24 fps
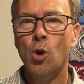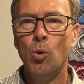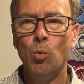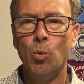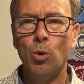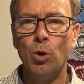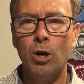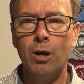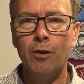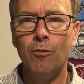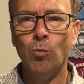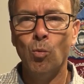
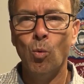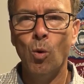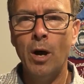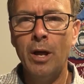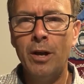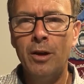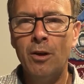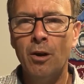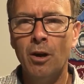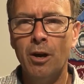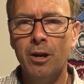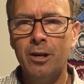were of
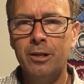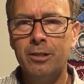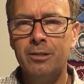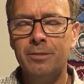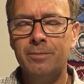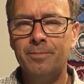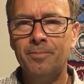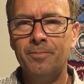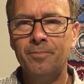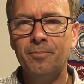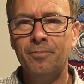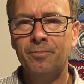one heart
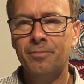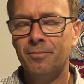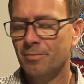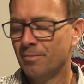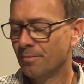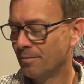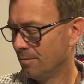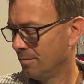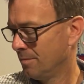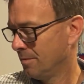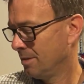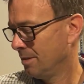
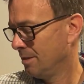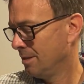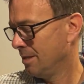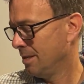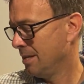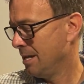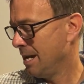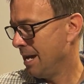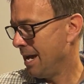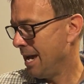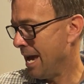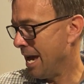
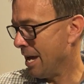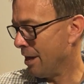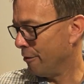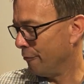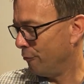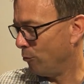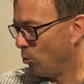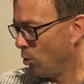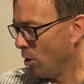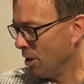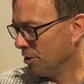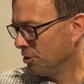and
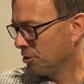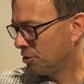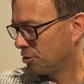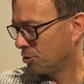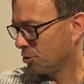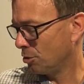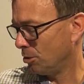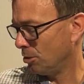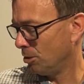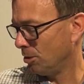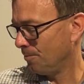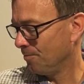of one
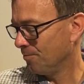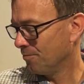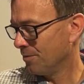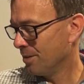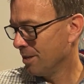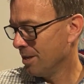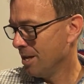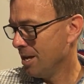soul.